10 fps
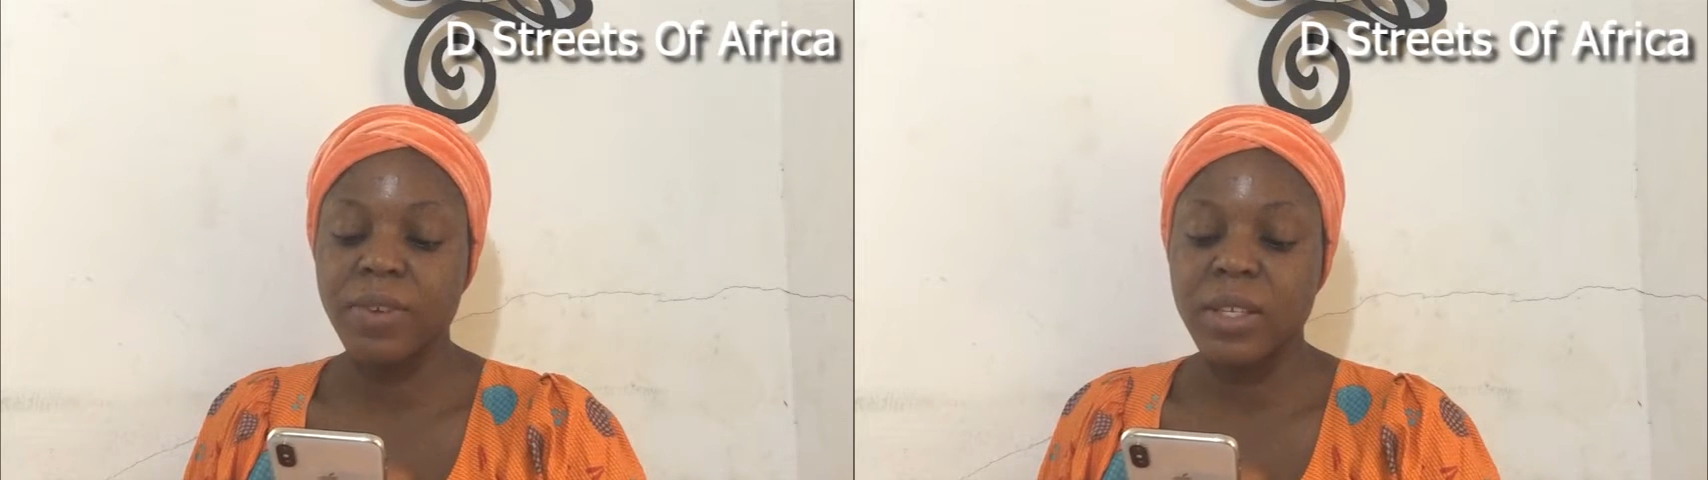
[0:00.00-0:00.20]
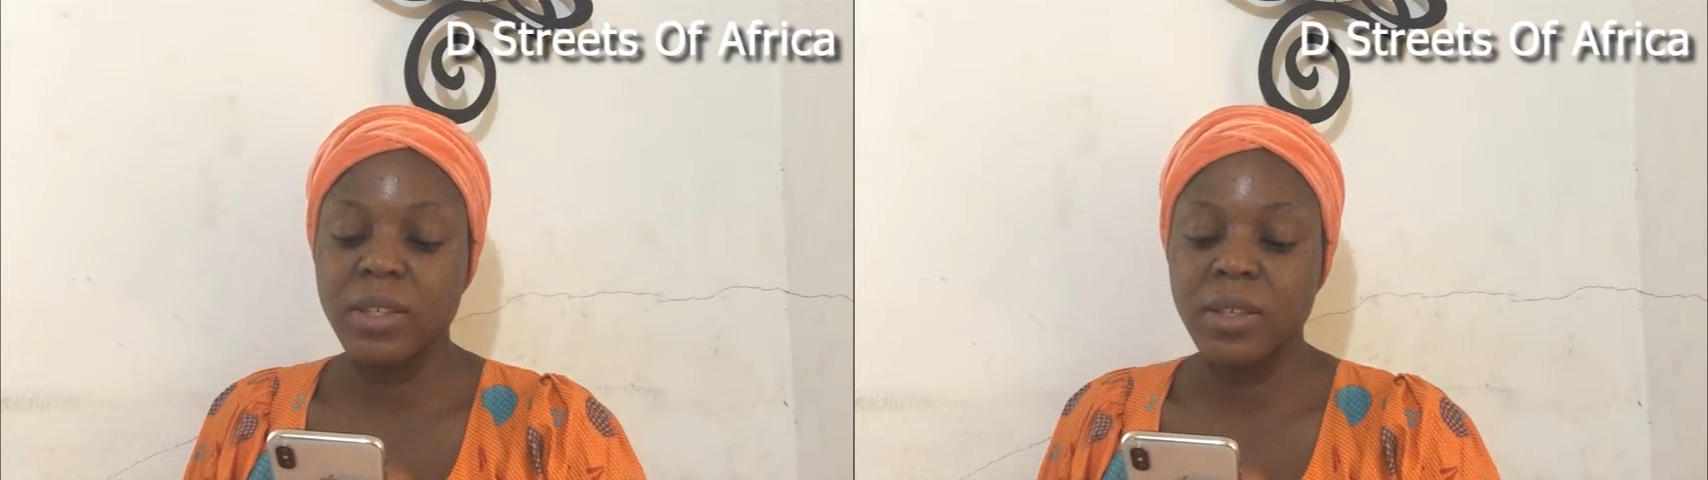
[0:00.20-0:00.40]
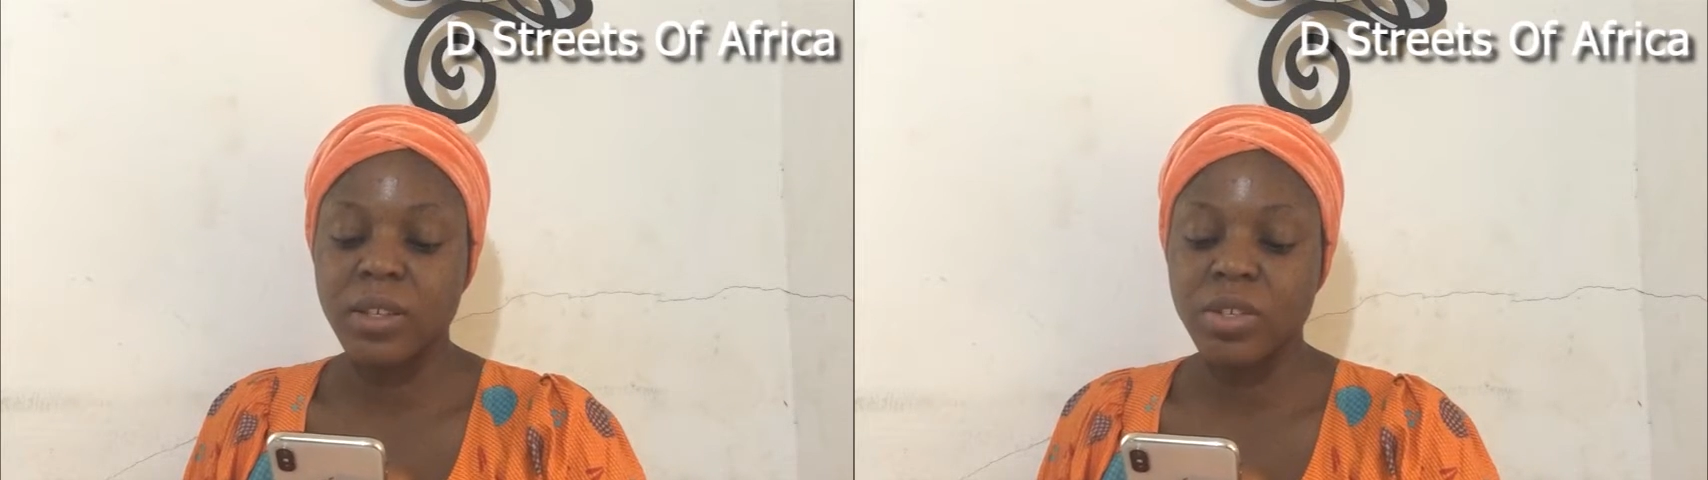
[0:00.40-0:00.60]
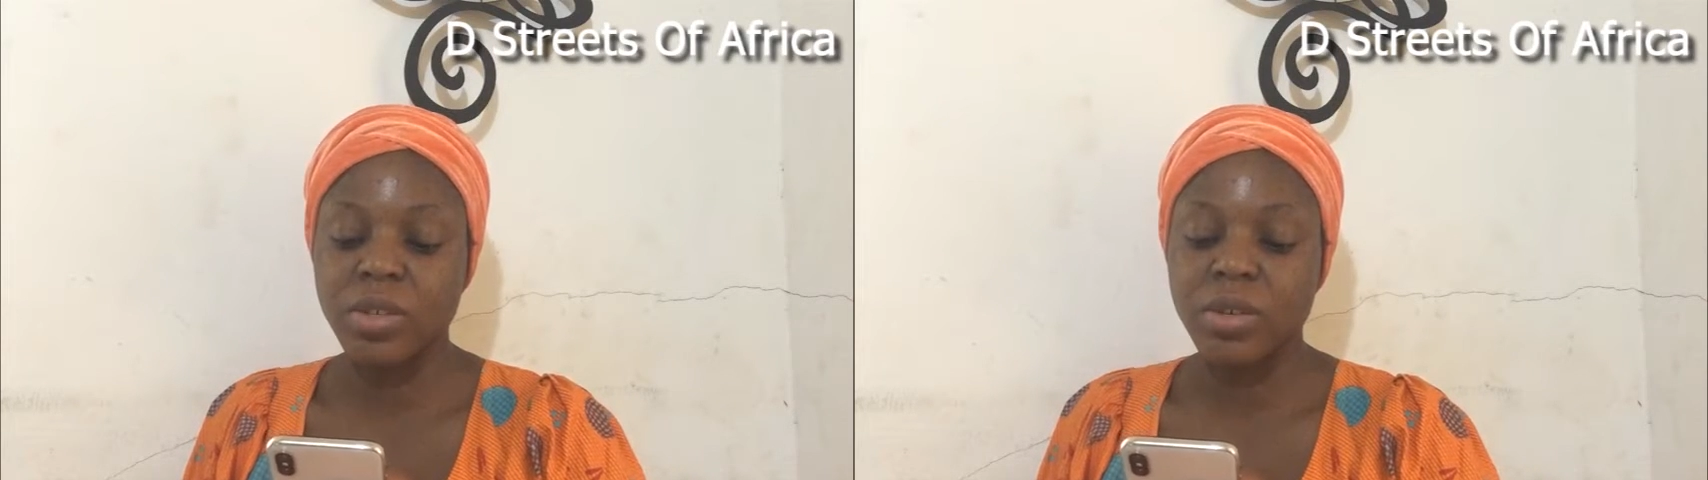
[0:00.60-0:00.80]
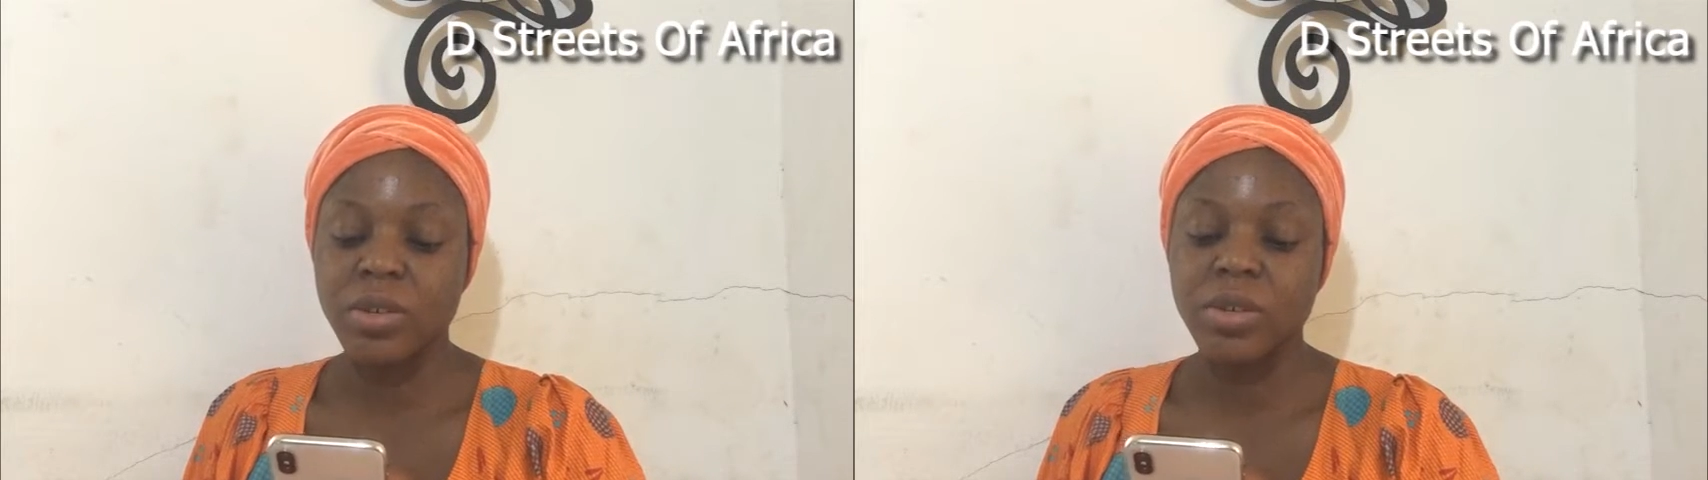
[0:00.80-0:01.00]

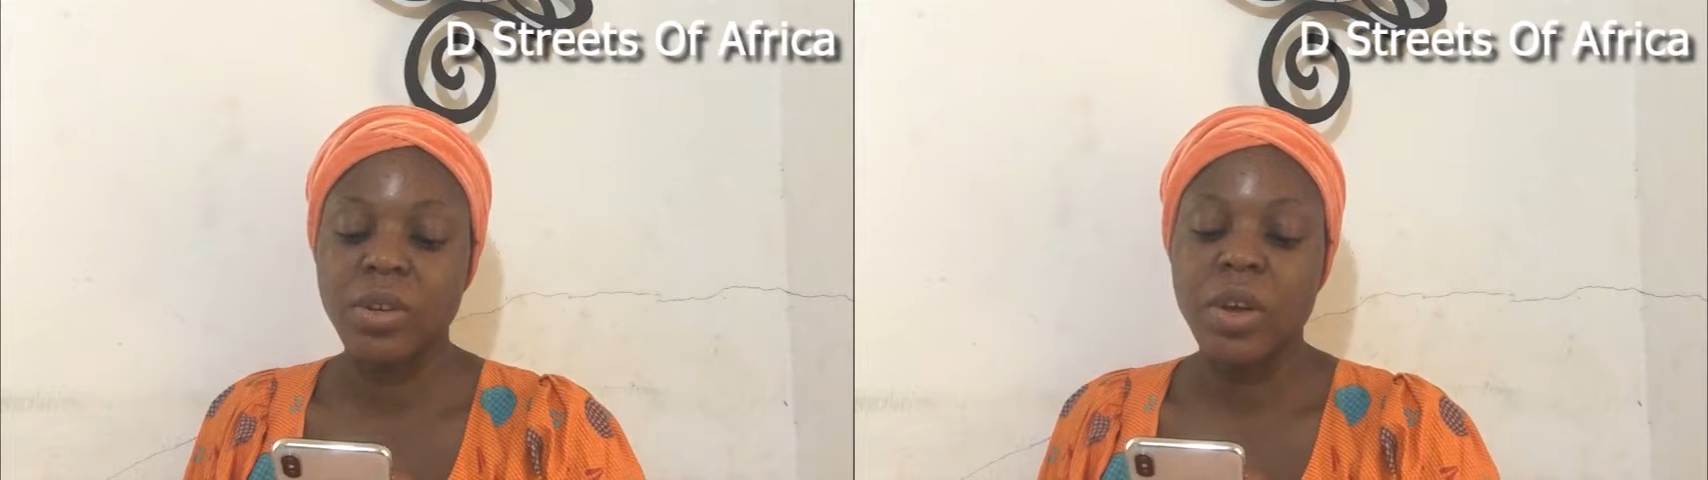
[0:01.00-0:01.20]
vaccination,